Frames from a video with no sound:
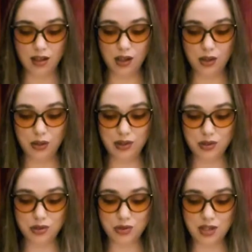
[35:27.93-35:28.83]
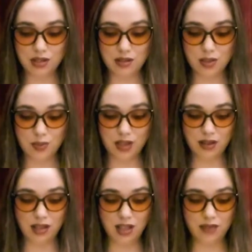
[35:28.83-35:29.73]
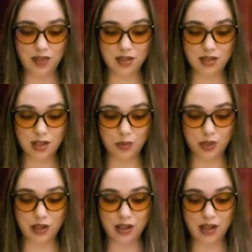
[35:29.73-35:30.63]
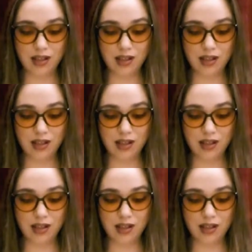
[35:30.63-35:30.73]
and who was dressed to spend the evening somewhere,